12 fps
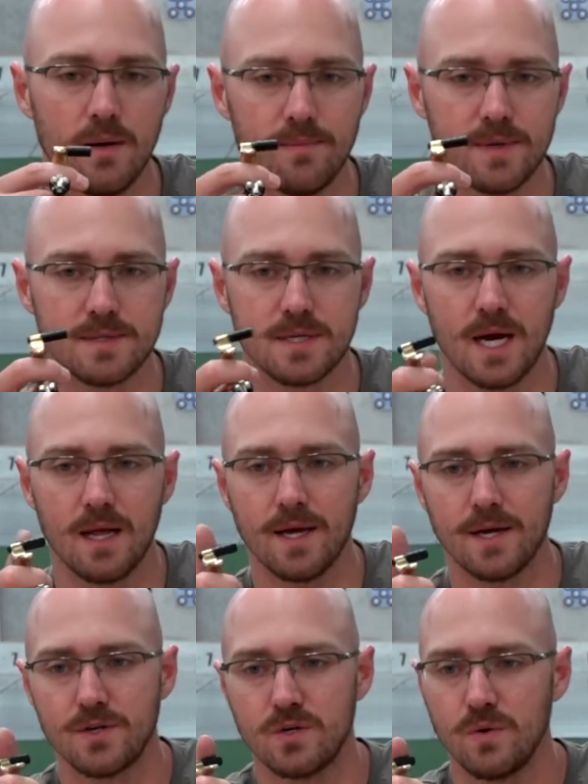it's got like
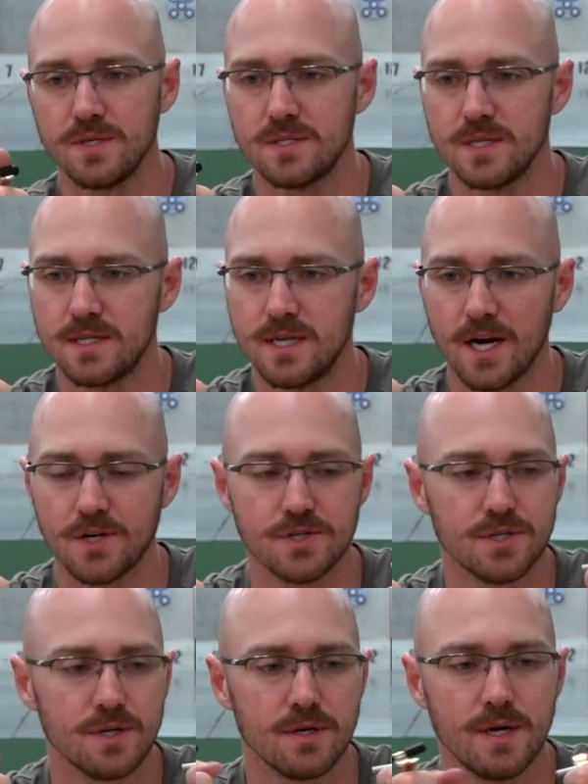a twisted
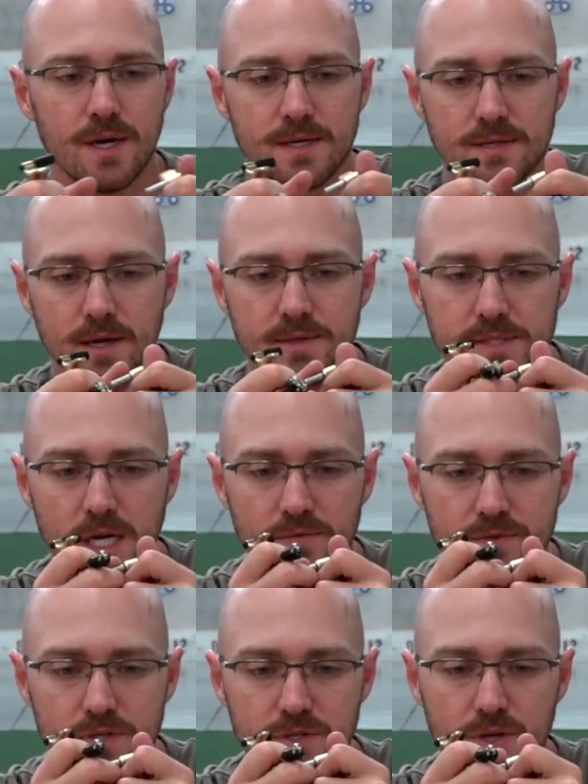texture instead
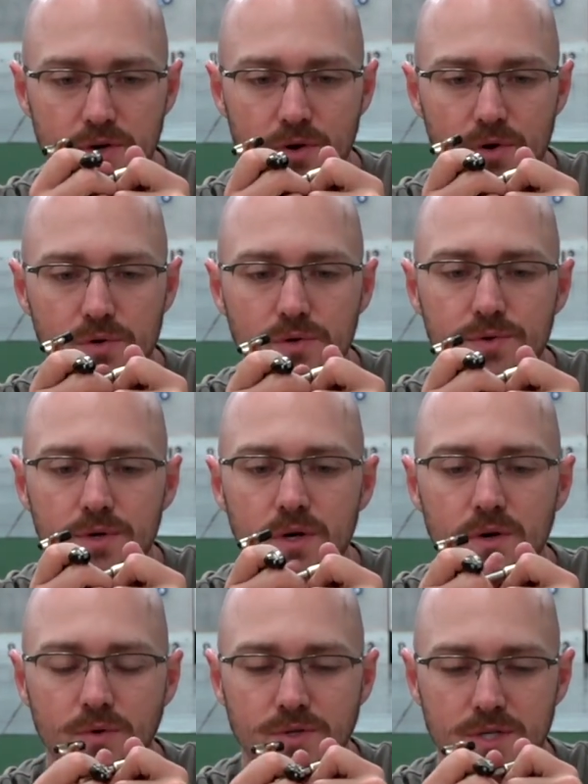of just the knurled,
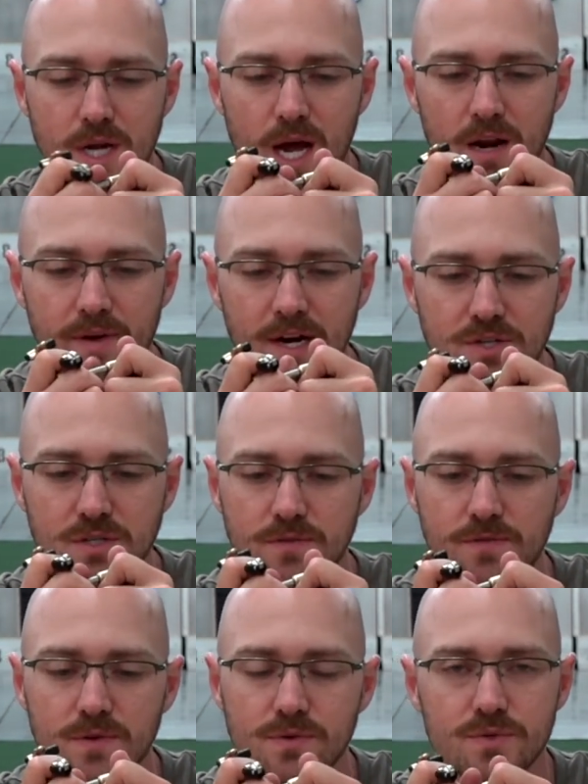which is kind of actually
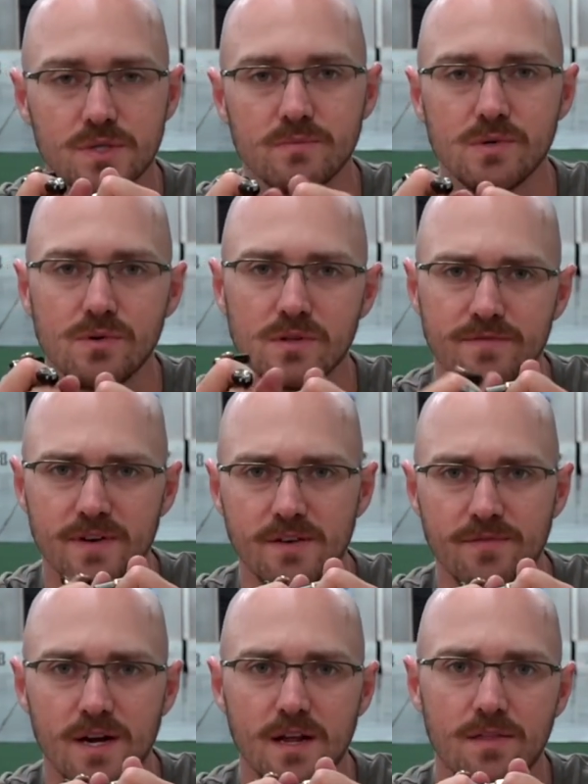feels smooth
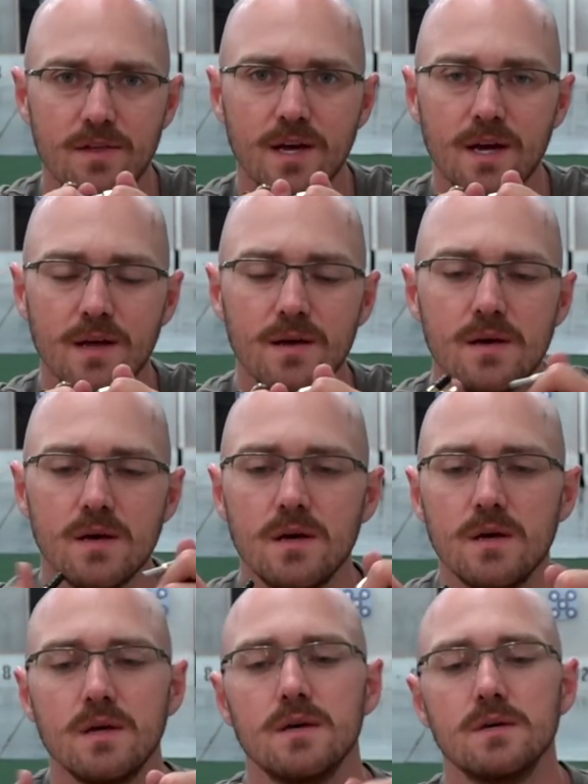if anything.
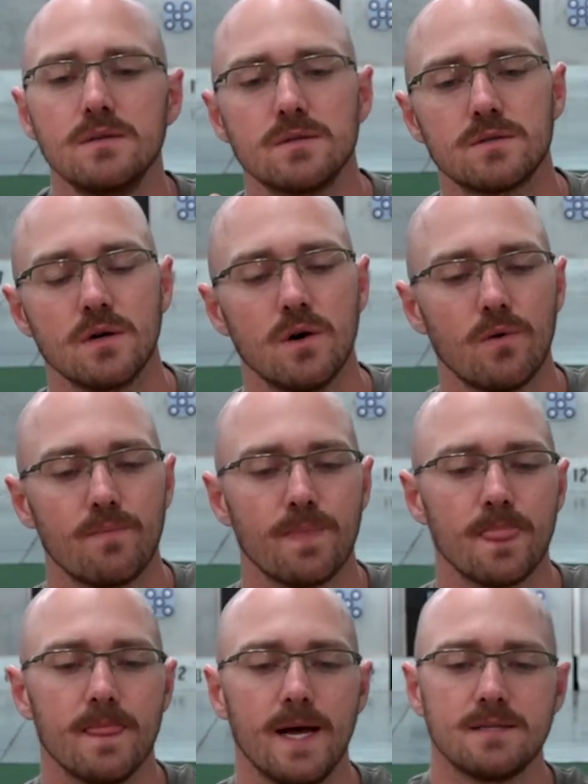So
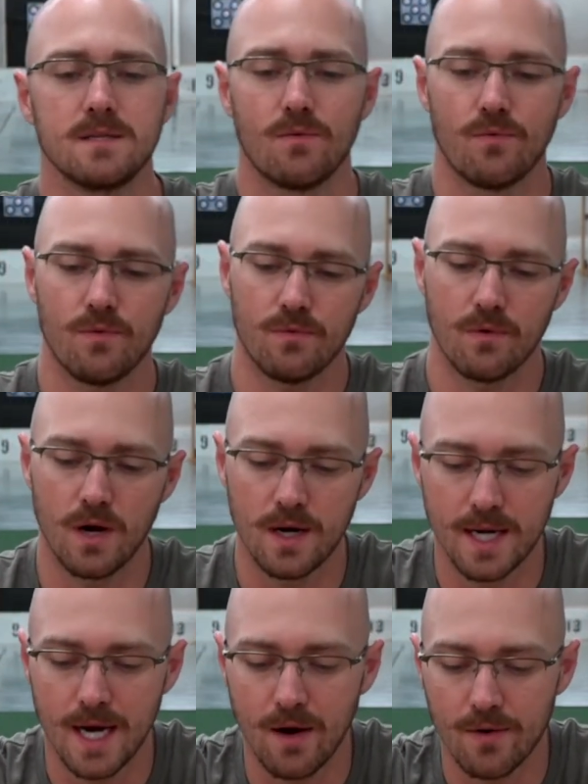that's a
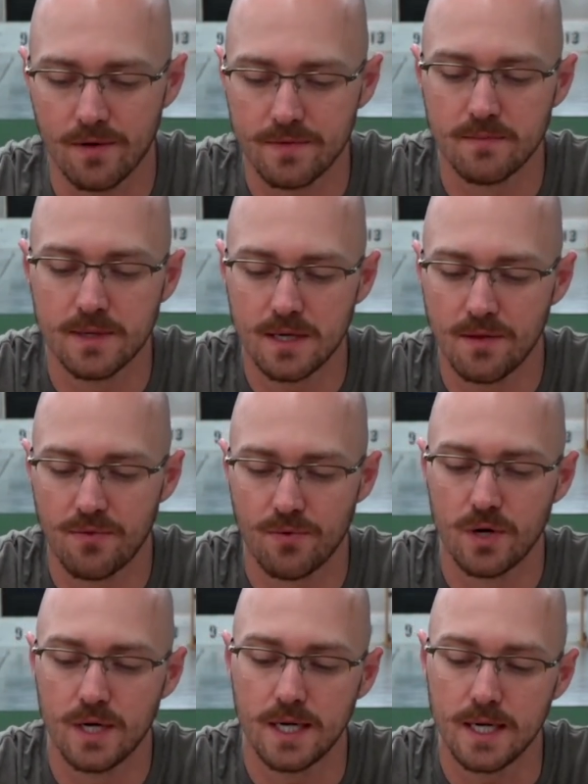rundown of the
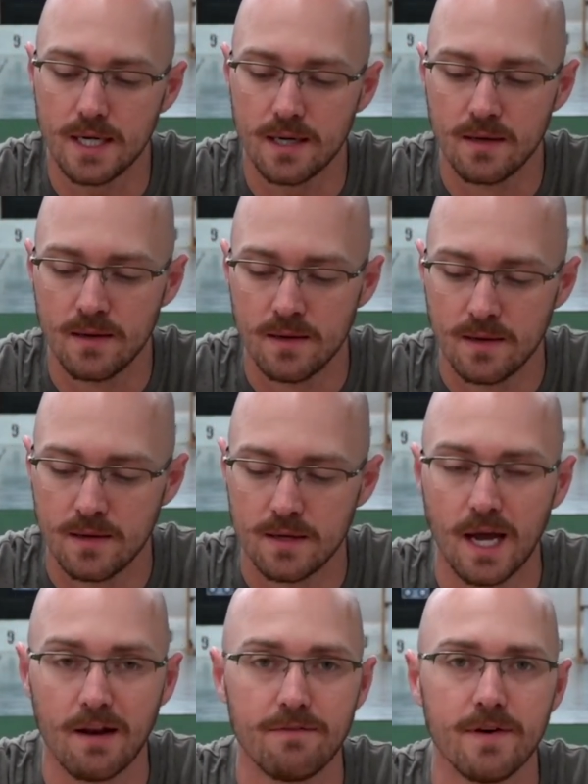B3
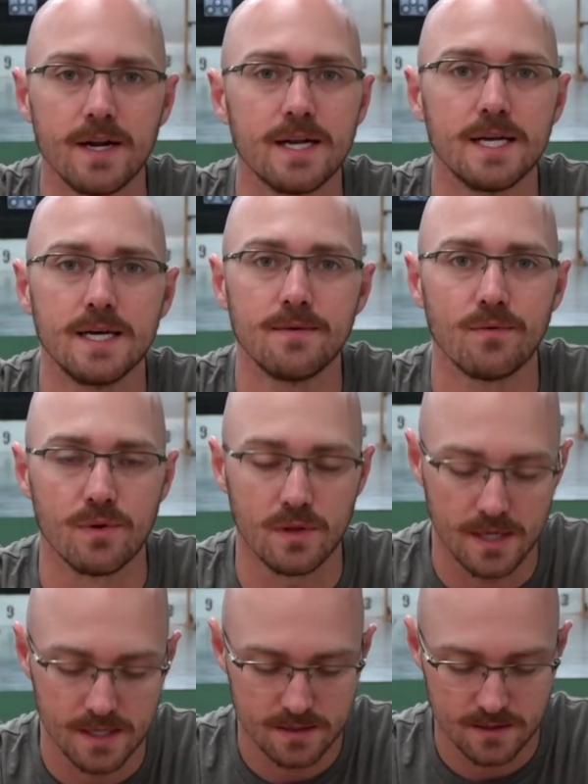Infinity
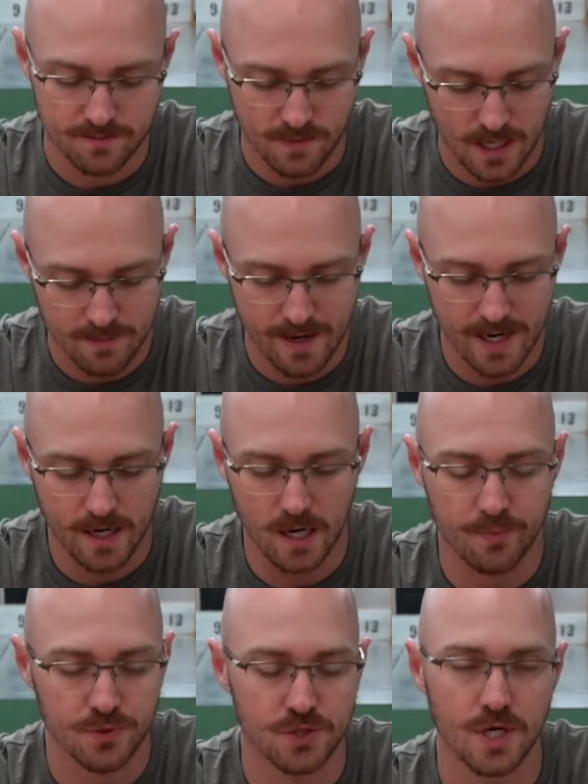release. I made a
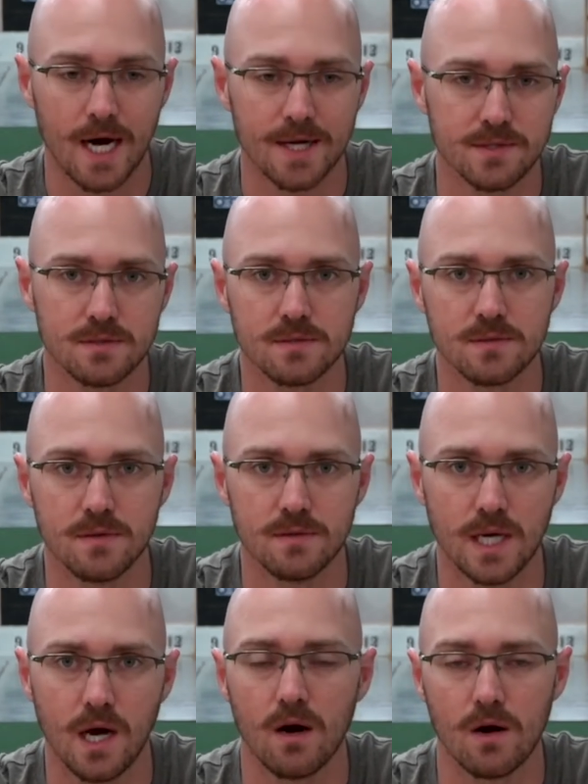couple shots.
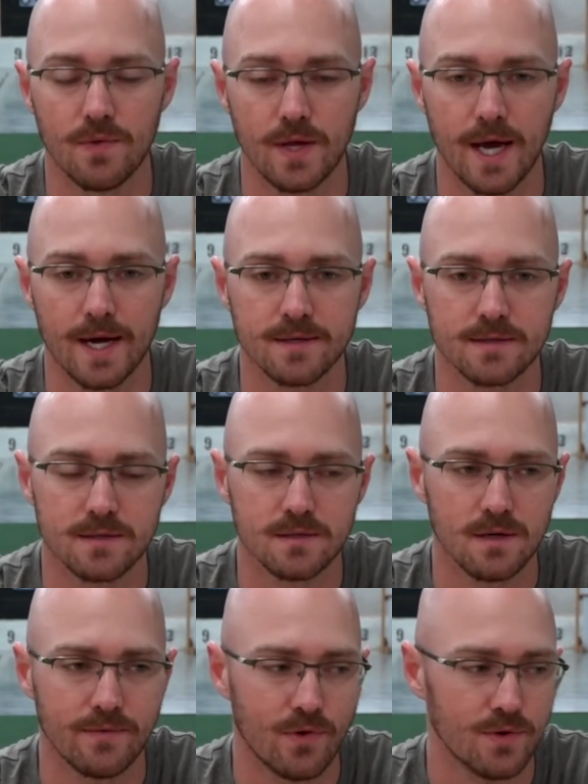They are in the X.
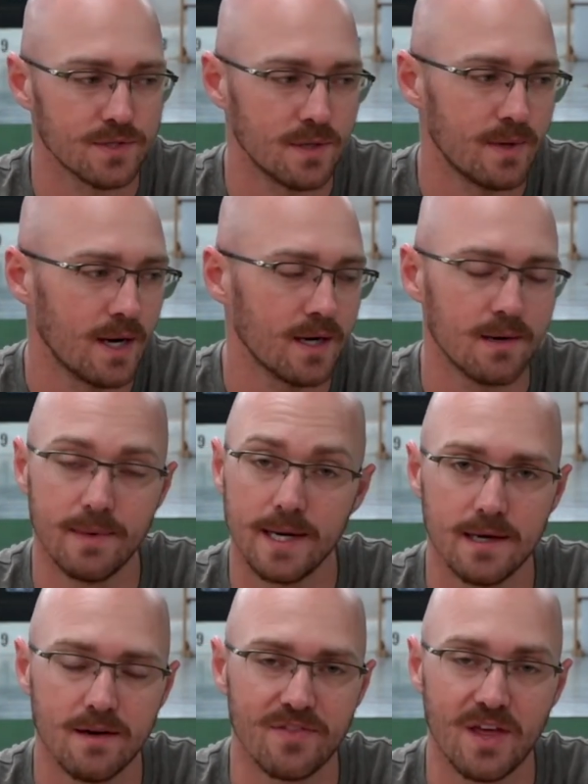Of course, I'm not going to admit
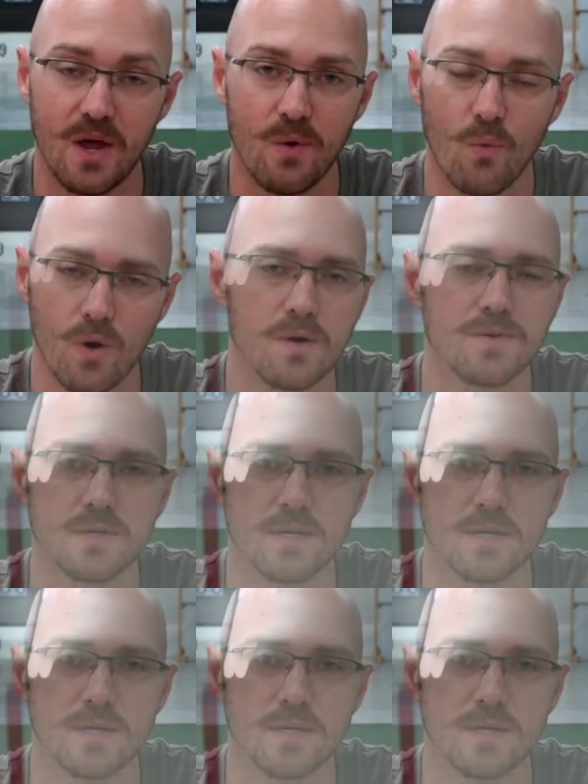it if they weren't.